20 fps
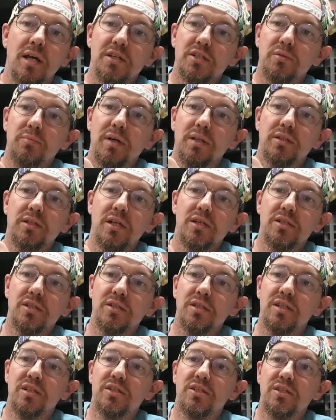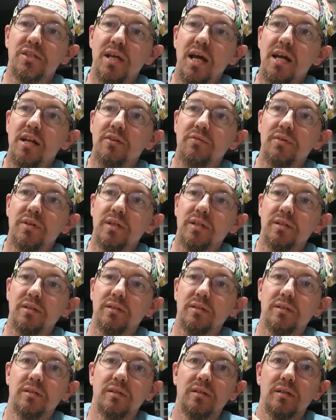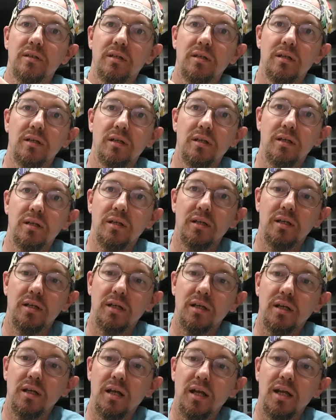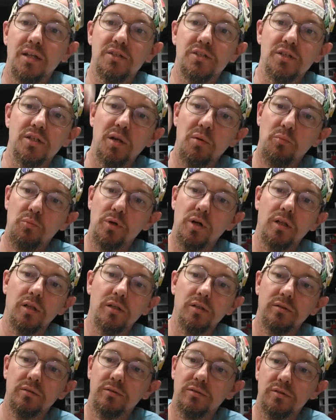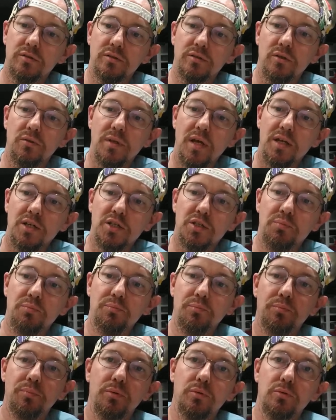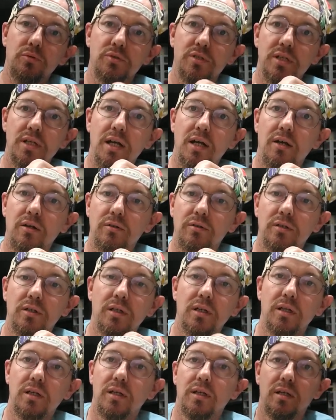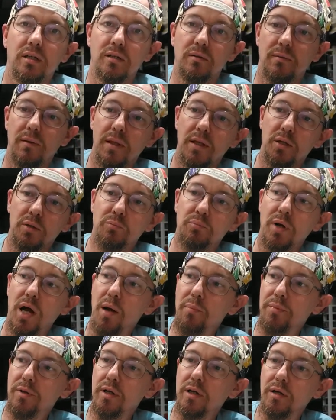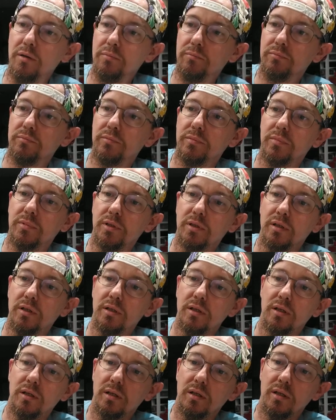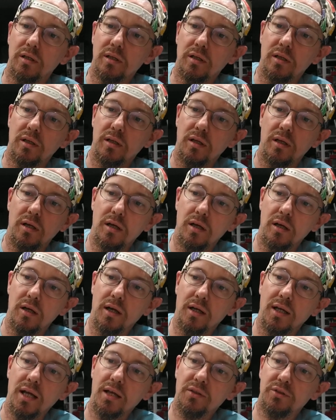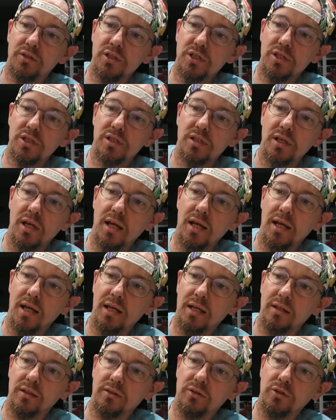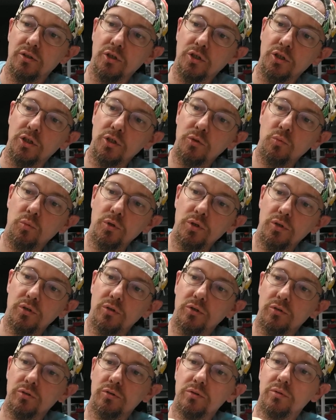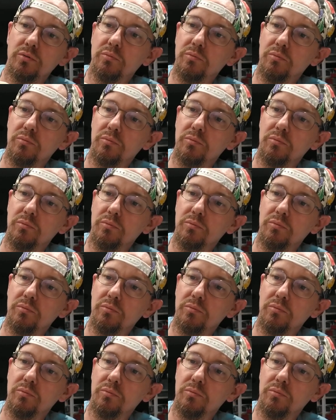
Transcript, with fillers: nice about this is inside of it, it's an umbrella. So that just pulls out and you pop it up. Uh, I got this at the Goodwill